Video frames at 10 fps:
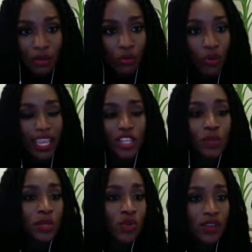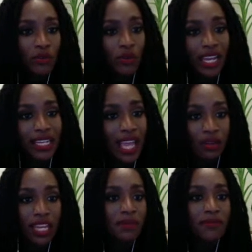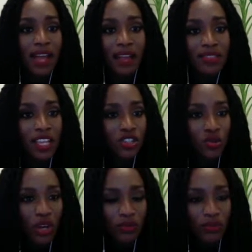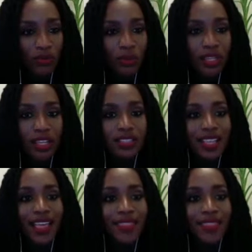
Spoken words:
What can you be grateful right now? Name 5 things you're grateful for, because